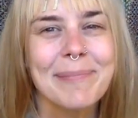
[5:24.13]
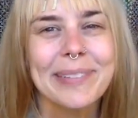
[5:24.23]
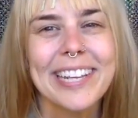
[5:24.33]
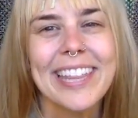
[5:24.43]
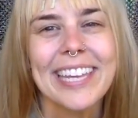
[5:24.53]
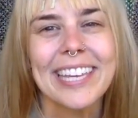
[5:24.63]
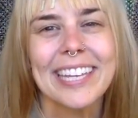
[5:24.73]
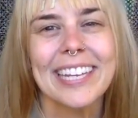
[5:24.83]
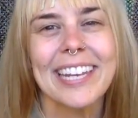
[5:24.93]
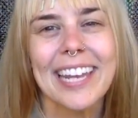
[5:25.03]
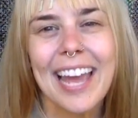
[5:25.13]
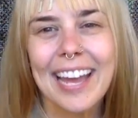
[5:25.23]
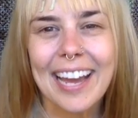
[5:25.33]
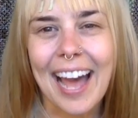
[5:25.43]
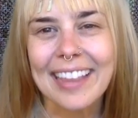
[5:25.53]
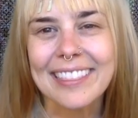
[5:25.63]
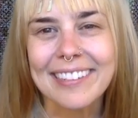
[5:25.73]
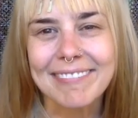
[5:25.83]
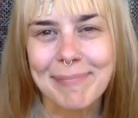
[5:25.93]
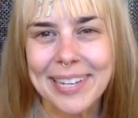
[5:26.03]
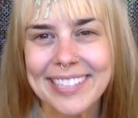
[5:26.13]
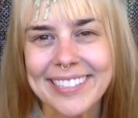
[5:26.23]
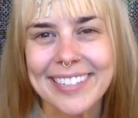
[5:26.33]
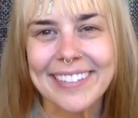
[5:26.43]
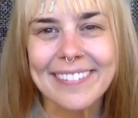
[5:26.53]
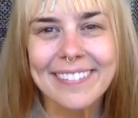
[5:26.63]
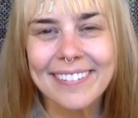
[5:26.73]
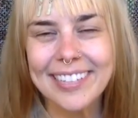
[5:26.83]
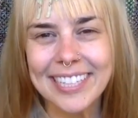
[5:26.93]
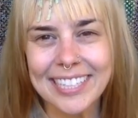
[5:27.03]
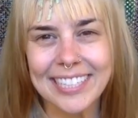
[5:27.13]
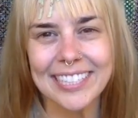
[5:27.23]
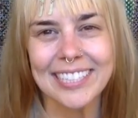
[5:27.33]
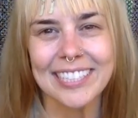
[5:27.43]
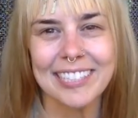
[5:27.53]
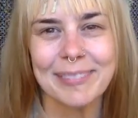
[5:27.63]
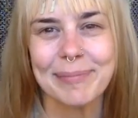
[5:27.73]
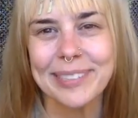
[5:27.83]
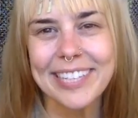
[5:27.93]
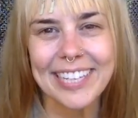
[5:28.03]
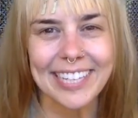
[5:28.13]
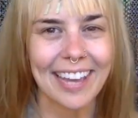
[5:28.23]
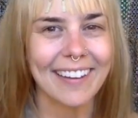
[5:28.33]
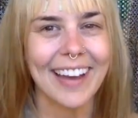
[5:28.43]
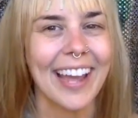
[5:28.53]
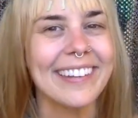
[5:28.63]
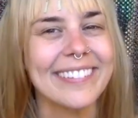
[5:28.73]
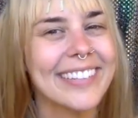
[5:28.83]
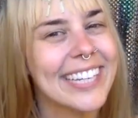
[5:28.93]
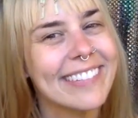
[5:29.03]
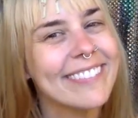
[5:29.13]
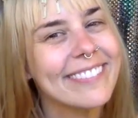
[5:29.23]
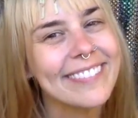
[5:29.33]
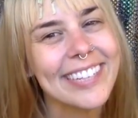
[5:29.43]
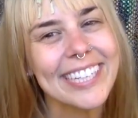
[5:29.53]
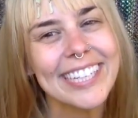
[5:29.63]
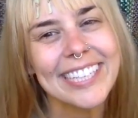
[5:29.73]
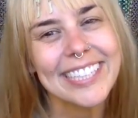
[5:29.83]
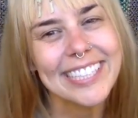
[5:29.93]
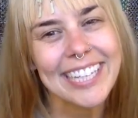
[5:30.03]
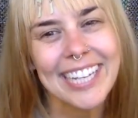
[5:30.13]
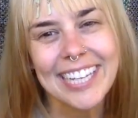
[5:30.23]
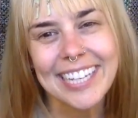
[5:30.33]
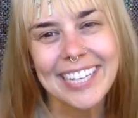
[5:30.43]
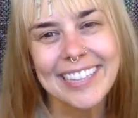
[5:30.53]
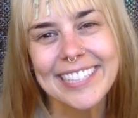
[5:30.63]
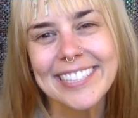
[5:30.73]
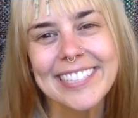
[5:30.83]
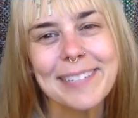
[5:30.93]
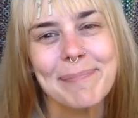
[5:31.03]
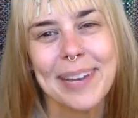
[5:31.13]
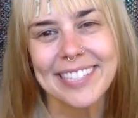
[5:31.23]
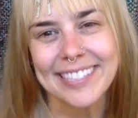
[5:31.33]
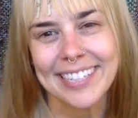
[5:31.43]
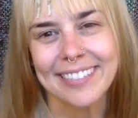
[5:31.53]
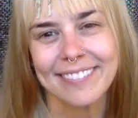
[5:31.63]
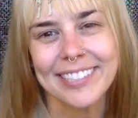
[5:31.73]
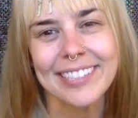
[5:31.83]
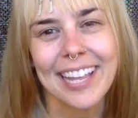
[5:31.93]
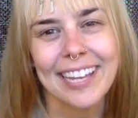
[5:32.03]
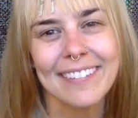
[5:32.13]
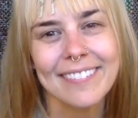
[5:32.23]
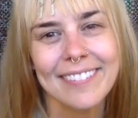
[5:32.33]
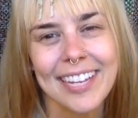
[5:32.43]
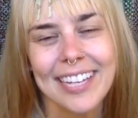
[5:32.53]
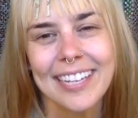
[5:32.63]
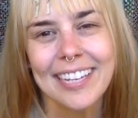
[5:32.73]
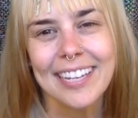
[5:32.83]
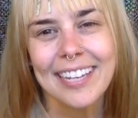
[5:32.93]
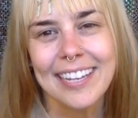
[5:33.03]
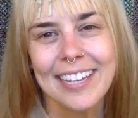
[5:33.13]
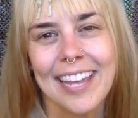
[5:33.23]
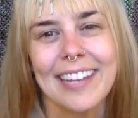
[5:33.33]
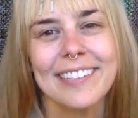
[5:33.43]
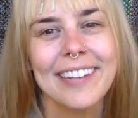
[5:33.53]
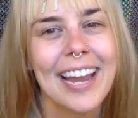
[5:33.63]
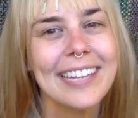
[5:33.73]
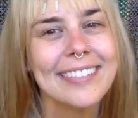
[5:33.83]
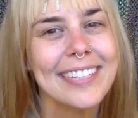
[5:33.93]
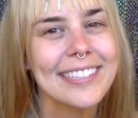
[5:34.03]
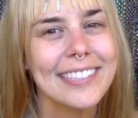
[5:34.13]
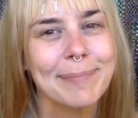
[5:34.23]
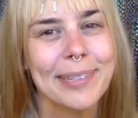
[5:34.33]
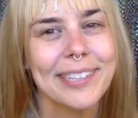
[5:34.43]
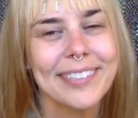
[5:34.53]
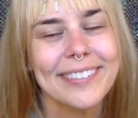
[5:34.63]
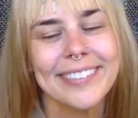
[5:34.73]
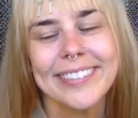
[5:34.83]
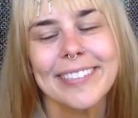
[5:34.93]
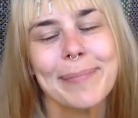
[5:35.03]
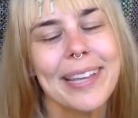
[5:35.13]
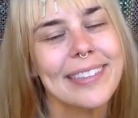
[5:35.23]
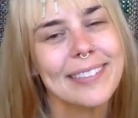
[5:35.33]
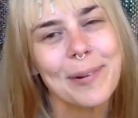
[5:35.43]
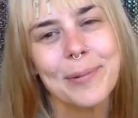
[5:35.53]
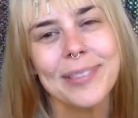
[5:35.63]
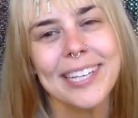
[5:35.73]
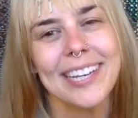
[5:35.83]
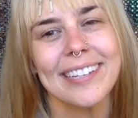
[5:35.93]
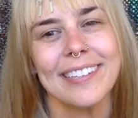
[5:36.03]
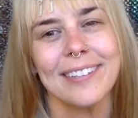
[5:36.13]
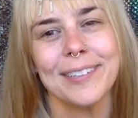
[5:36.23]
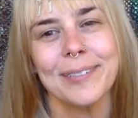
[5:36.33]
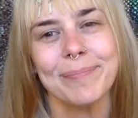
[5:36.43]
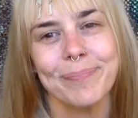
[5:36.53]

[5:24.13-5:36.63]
Breathing in I love myself. Breathing out, I don't give a fuck. This is the best day of your life, and your access to miracles depends only on you.